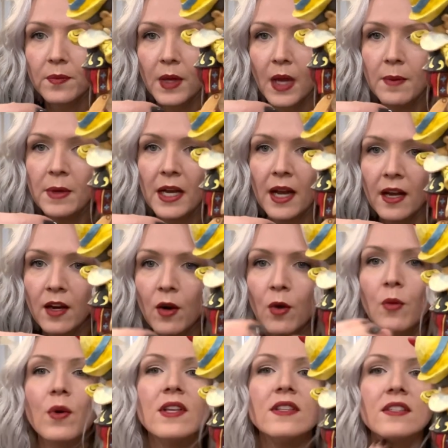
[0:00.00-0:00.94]
I mean, I
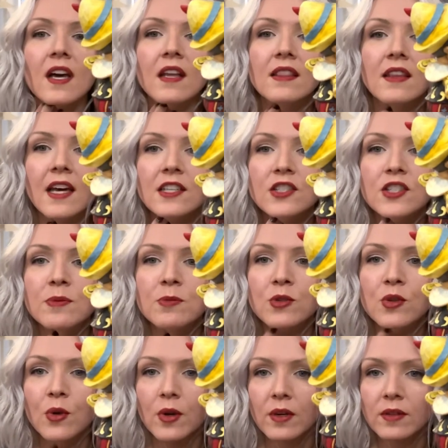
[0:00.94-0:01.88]
know it's got that Jim
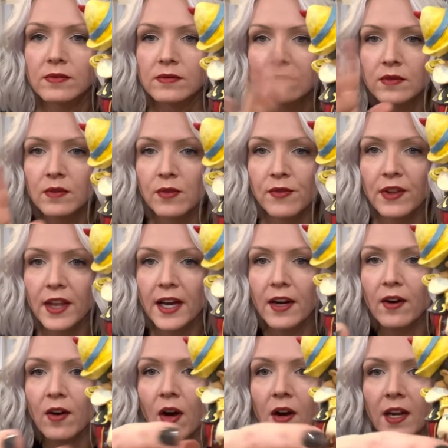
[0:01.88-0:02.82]
Shore
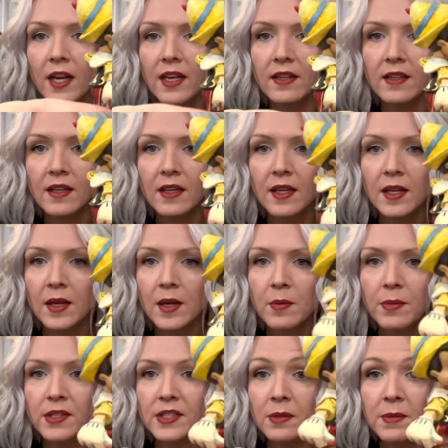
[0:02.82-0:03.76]
flair on it,
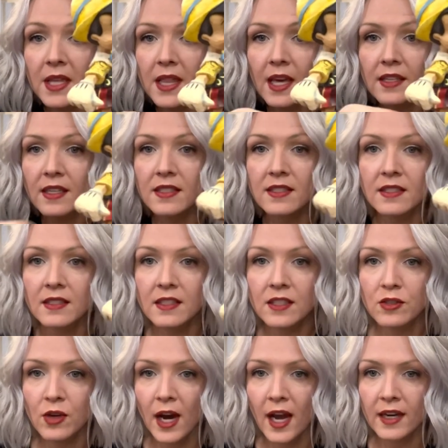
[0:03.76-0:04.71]
but to me that doesn't
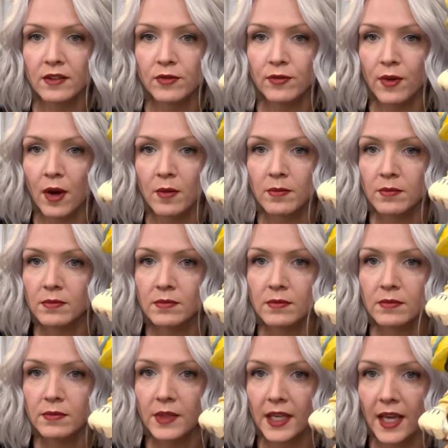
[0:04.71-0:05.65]
detract from
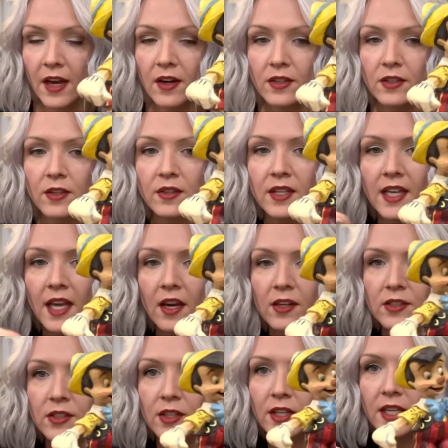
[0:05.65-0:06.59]
the character. The
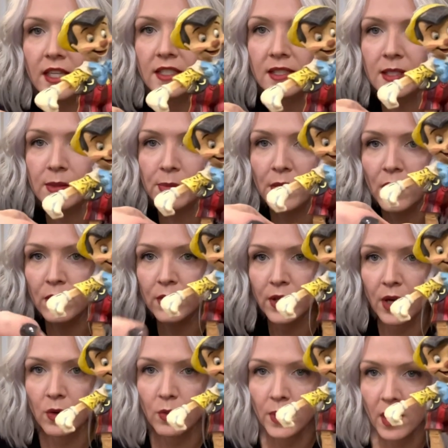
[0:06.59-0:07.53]
character is the
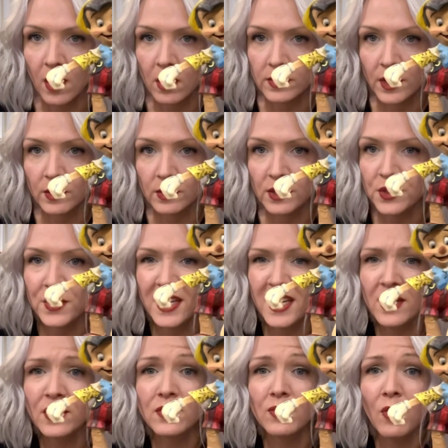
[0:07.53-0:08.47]
Pinocchio. We all know, you can
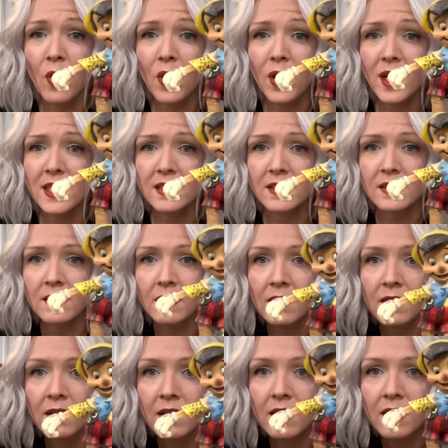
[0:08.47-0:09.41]
hear his voice.
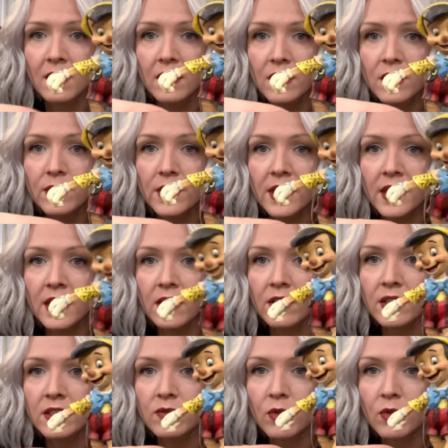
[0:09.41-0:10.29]
You can hear his